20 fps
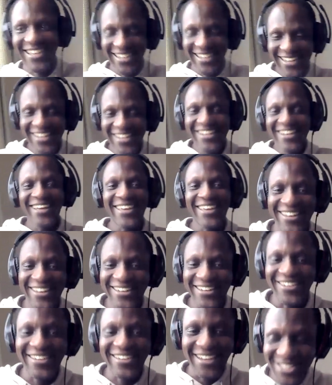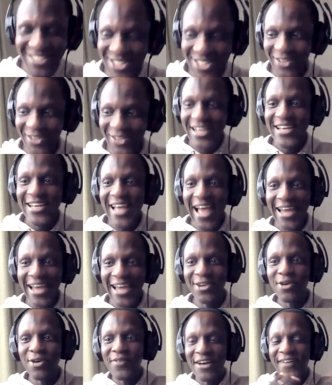I'm not saying.
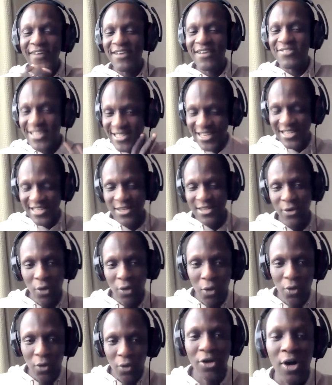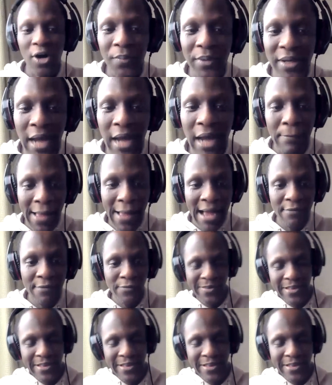So I know about 5-6 years ago, your company